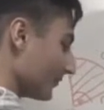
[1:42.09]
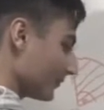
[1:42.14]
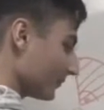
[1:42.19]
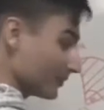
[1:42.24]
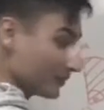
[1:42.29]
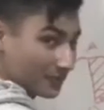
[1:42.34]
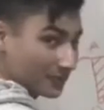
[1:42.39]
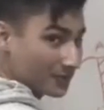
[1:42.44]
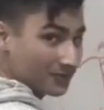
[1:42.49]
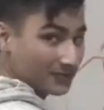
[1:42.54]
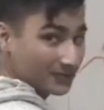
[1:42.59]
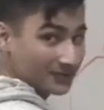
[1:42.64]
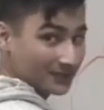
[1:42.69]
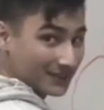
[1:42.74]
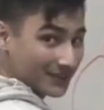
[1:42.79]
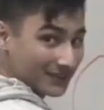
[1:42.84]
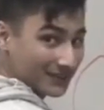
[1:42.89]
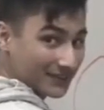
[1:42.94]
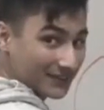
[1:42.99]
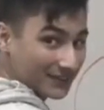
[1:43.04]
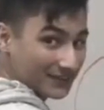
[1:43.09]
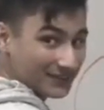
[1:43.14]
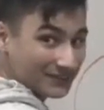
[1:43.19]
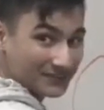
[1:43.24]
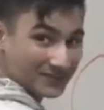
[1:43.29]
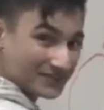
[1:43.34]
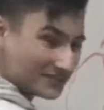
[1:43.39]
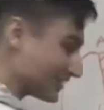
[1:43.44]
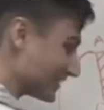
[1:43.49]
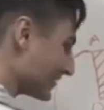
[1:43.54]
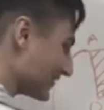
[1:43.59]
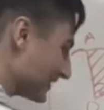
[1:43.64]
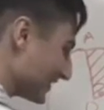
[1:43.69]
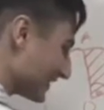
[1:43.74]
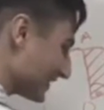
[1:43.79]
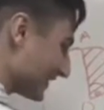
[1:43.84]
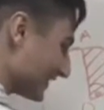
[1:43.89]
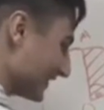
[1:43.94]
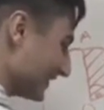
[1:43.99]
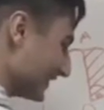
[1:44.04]
the 1.5 on
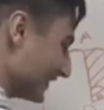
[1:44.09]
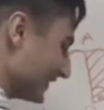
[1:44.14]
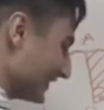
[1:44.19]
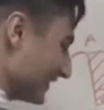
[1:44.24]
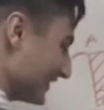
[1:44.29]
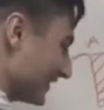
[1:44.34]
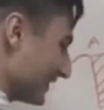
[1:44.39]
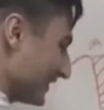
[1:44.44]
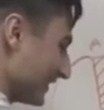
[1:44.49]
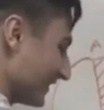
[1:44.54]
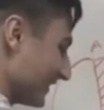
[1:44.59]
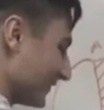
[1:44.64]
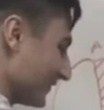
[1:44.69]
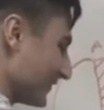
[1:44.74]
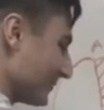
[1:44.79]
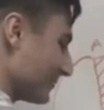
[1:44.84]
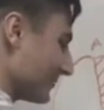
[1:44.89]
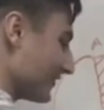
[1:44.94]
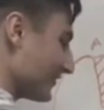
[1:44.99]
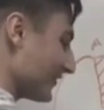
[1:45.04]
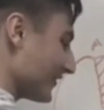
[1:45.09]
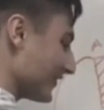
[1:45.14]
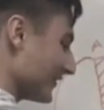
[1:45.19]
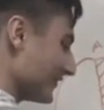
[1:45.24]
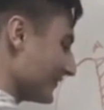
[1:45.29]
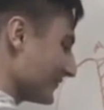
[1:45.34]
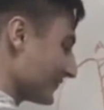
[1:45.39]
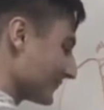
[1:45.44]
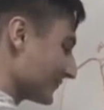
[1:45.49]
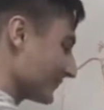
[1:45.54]
this side. 1.5.